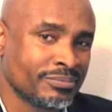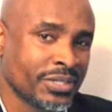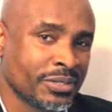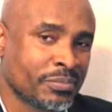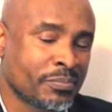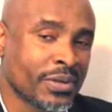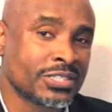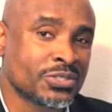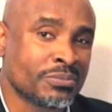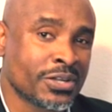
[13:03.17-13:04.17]
be
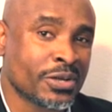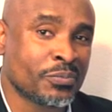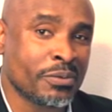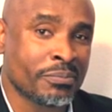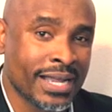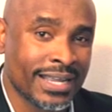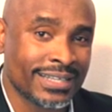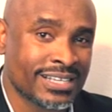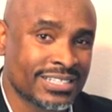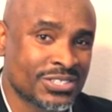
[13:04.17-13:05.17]
prepared to make up your
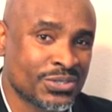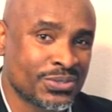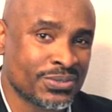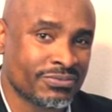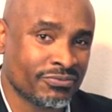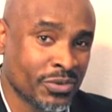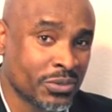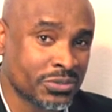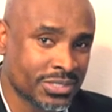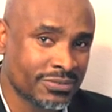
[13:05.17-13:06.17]
mind as you
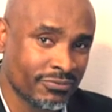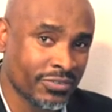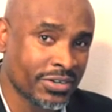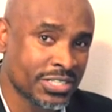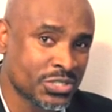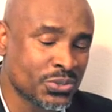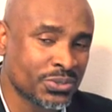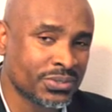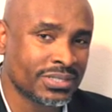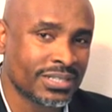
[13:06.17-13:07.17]
vote very
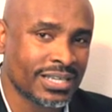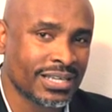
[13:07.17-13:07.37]
soon.